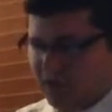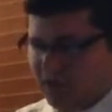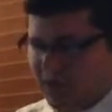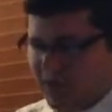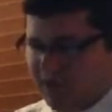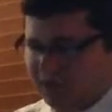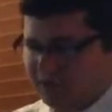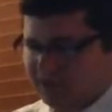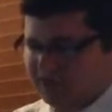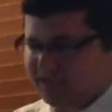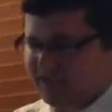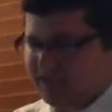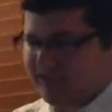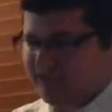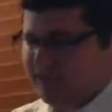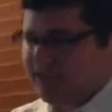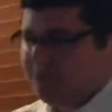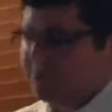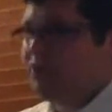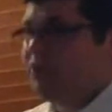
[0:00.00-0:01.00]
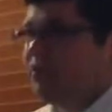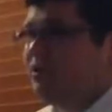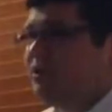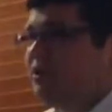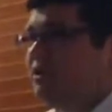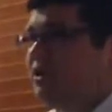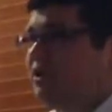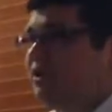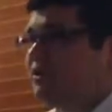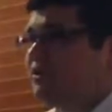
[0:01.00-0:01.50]
around $70 billion
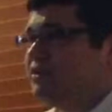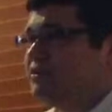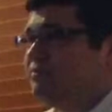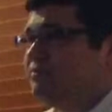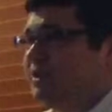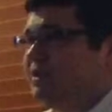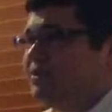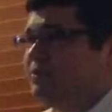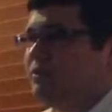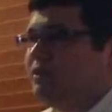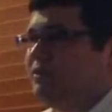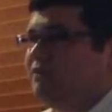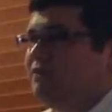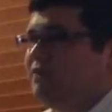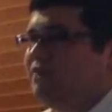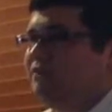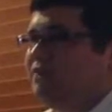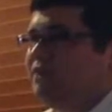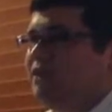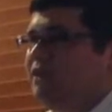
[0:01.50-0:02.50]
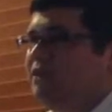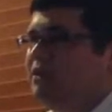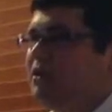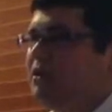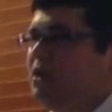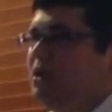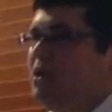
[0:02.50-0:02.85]
by 2015.